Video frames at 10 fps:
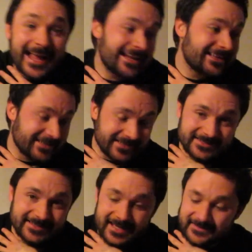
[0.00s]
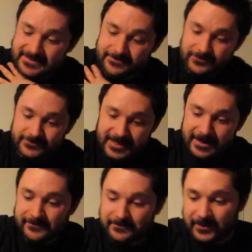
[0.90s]
ages to get these models
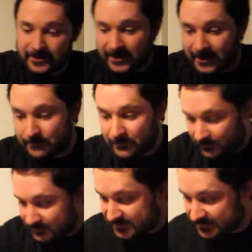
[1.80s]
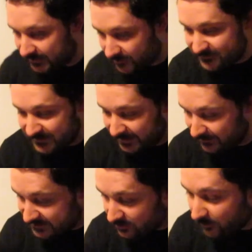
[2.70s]
out of my box, and I
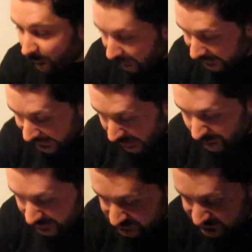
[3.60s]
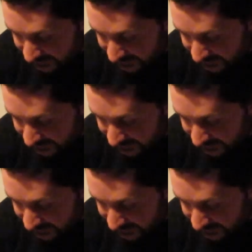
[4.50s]
realised quite how much